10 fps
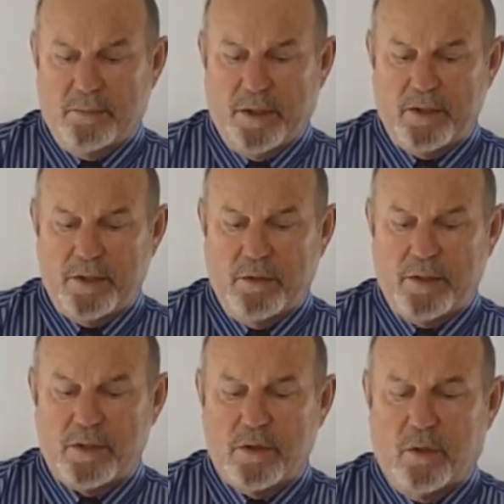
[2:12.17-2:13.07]
And by
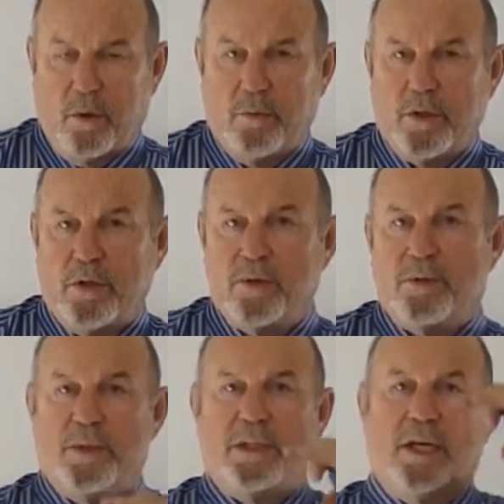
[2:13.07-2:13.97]
doing so, what we do
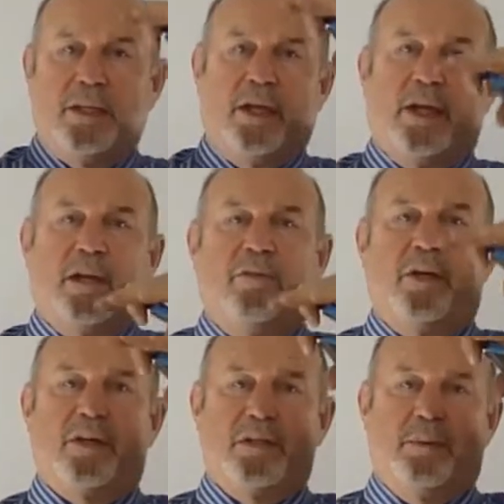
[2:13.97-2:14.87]
is we take that
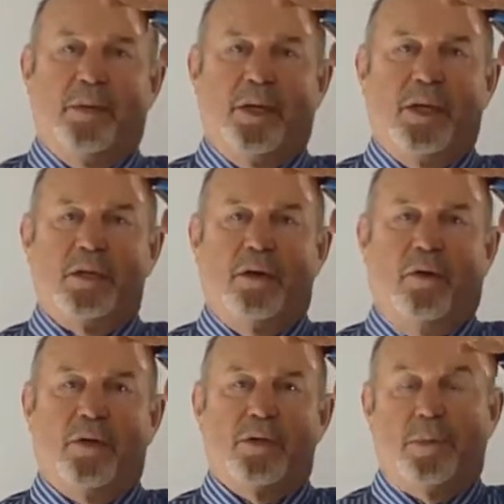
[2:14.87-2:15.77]
elevated sympathetic
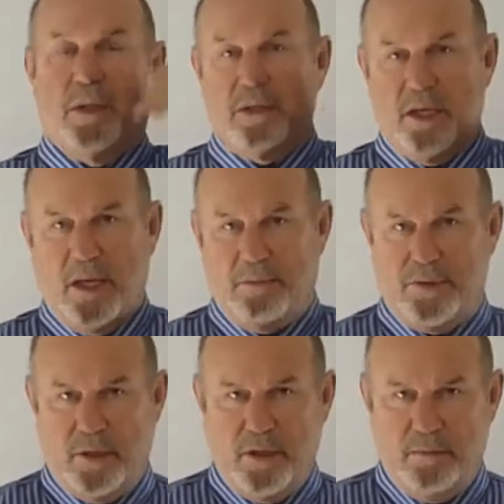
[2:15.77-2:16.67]
tonus, because the
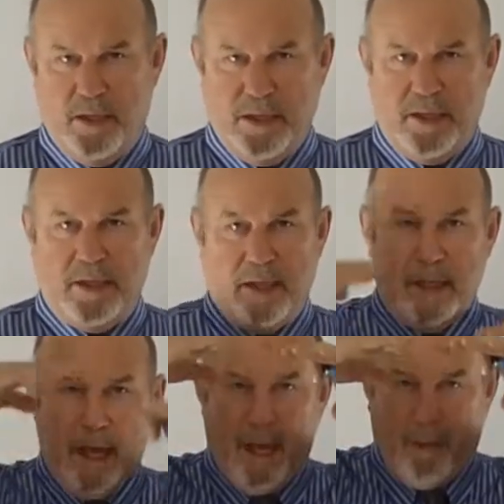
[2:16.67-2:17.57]
animal's accumulated that,
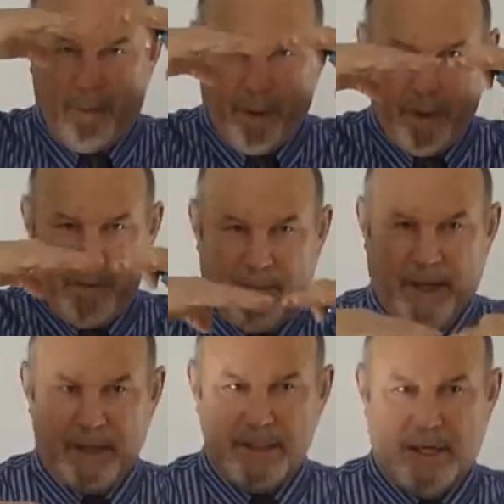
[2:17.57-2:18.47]
and bring it
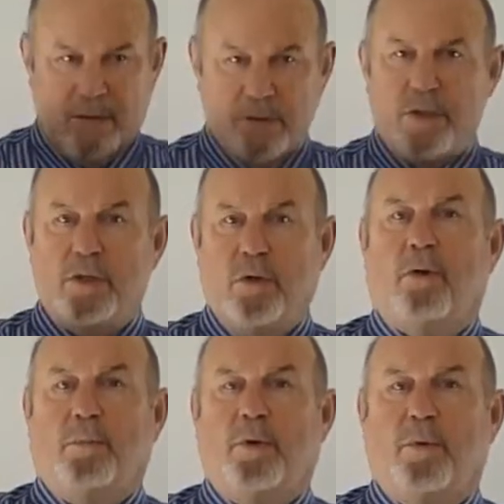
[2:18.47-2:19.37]
back down to
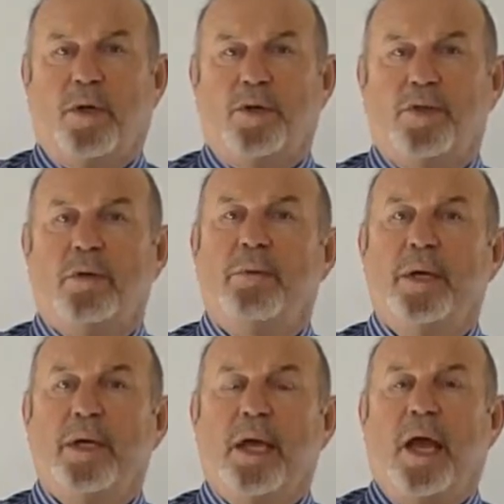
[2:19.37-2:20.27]
normal, where it should
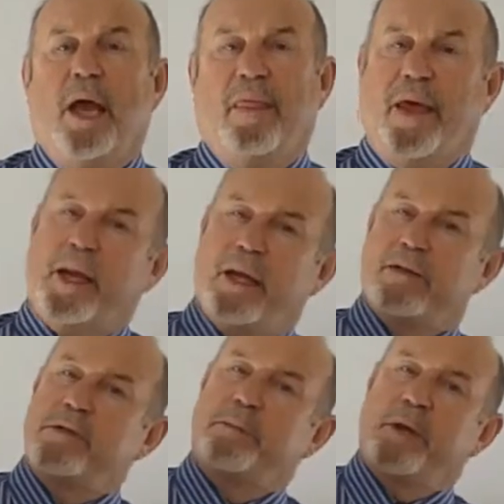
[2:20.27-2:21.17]
be, and that
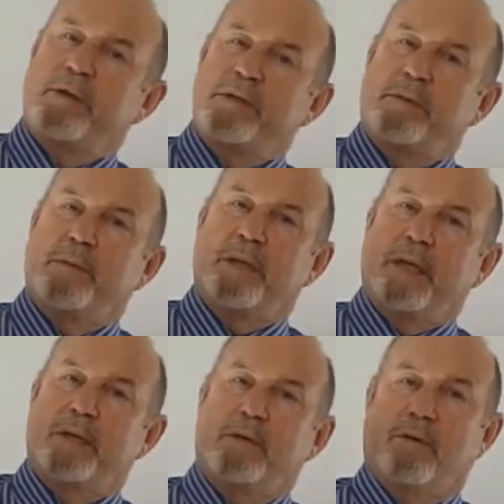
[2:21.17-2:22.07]
allows the
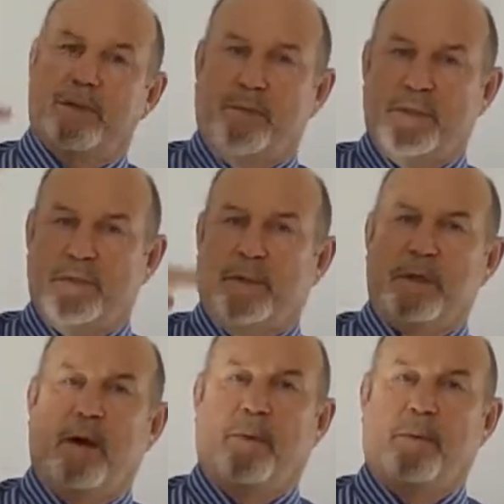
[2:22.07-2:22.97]
parasympathetic tonus, which has been
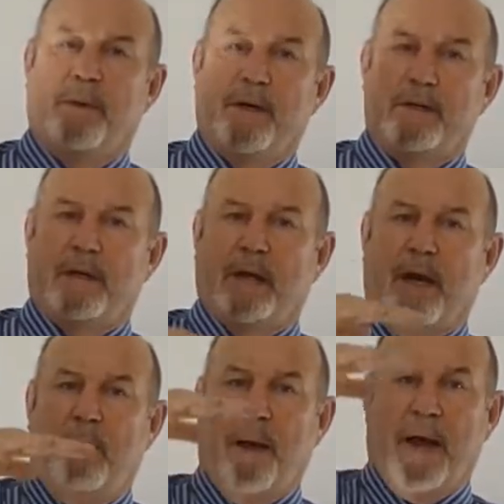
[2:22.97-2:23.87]
compromised, to
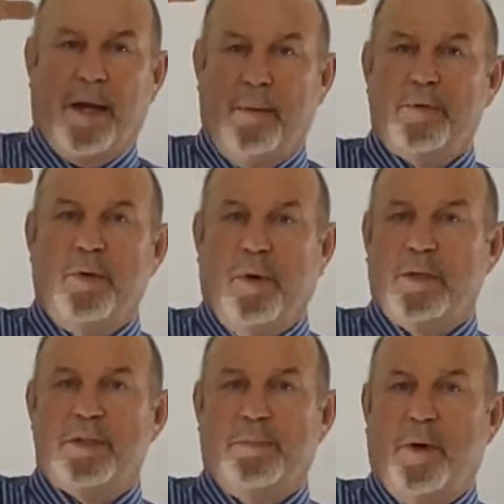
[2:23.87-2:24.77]
come back up to where
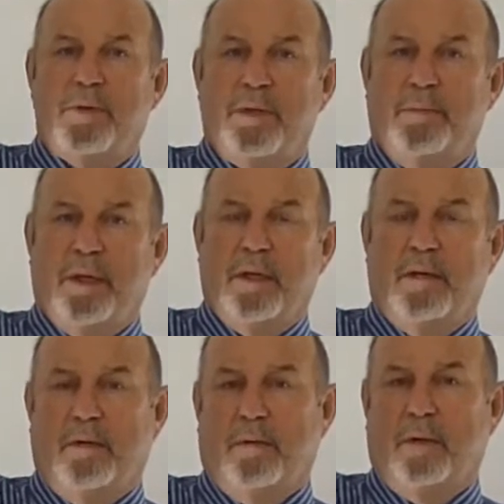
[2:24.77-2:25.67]
it's supposed to be in a
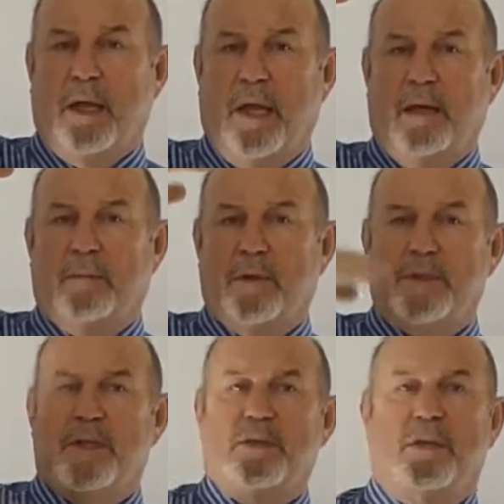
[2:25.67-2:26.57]
normal animal,
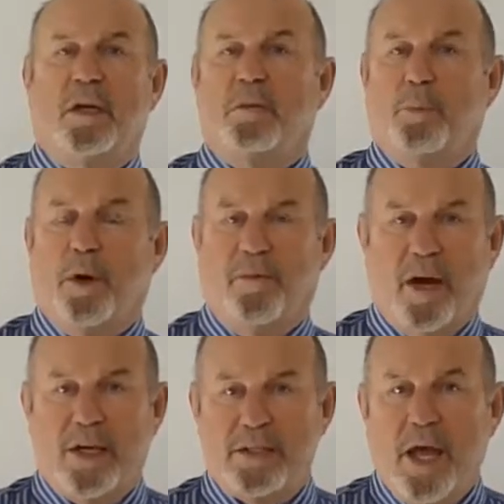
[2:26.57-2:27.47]
essentially, and
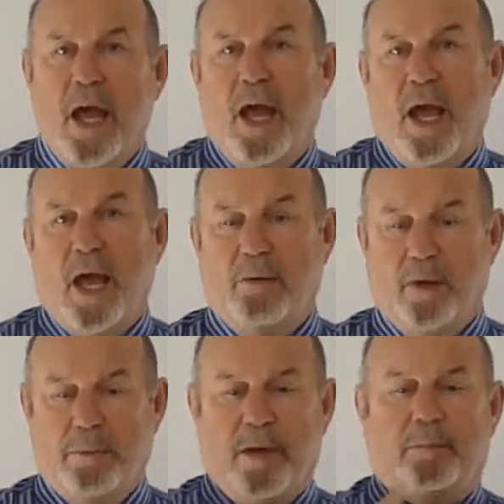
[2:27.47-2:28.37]
provides
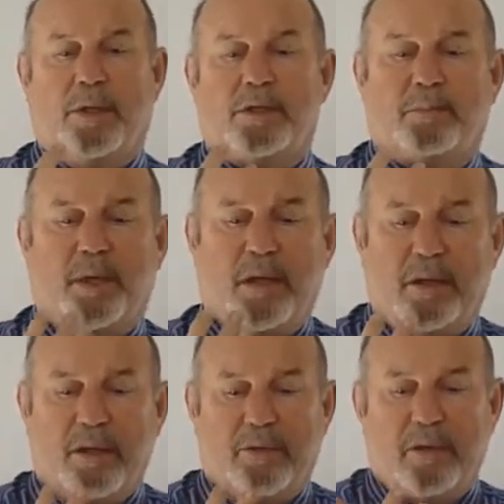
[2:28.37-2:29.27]
adequate amount of blood supply to
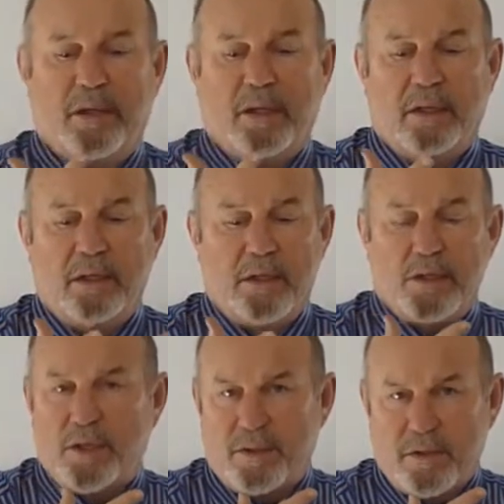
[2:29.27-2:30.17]
the liver, the kidney, the
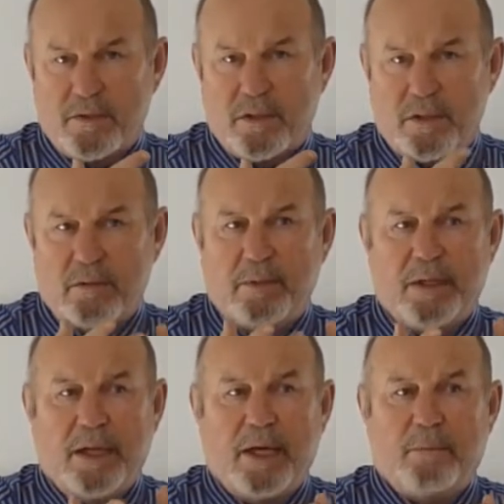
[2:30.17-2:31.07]
digestive system, and
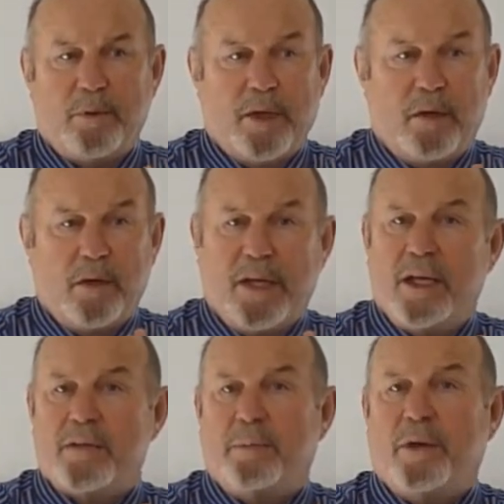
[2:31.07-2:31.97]
the animal not only
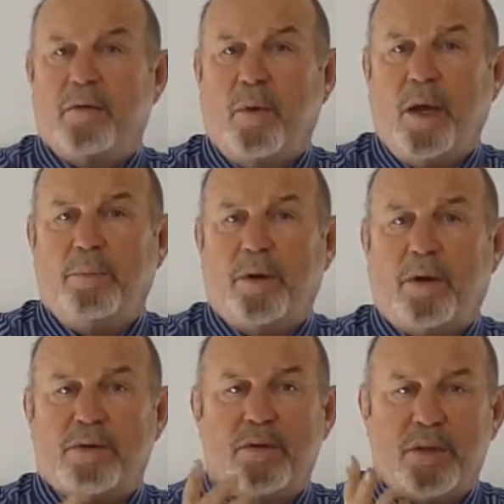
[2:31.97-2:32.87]
gains a bit of weight, but
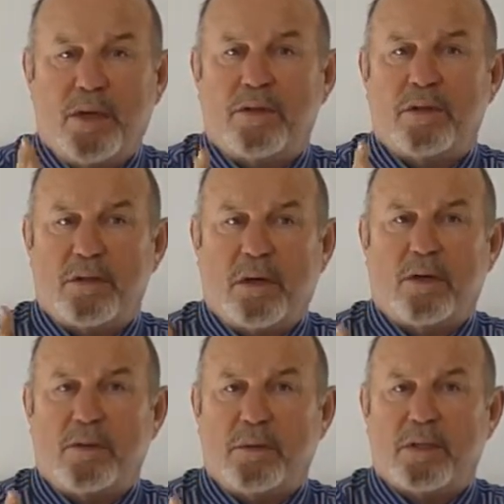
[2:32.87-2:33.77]
also doesn't
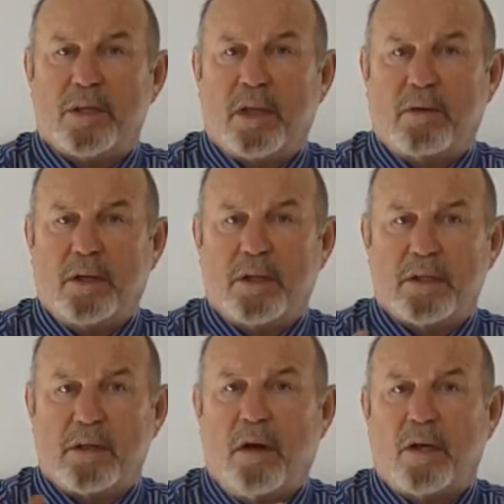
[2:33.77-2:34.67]
start to accelerate
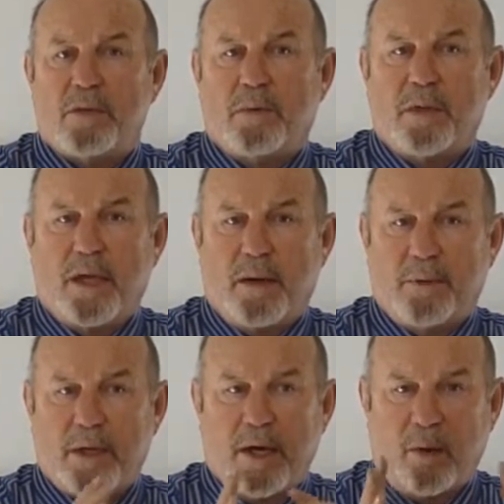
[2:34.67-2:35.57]
this loss where the
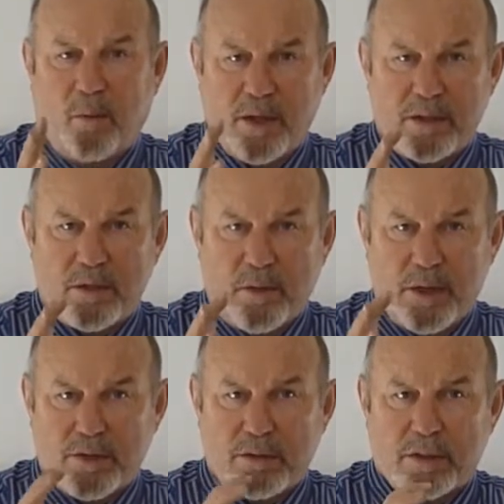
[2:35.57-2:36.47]
animal kind of wastes
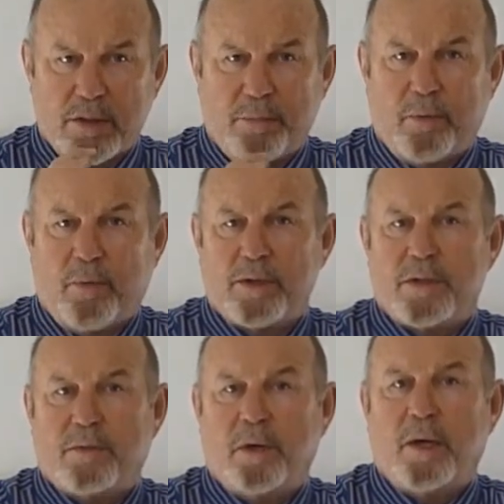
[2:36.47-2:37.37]
away, shrinks up and
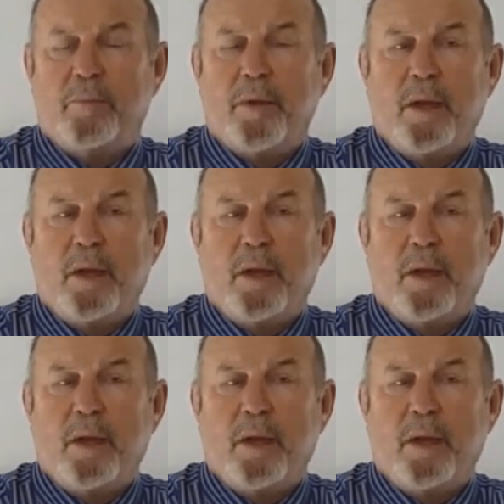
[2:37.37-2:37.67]
wastes away.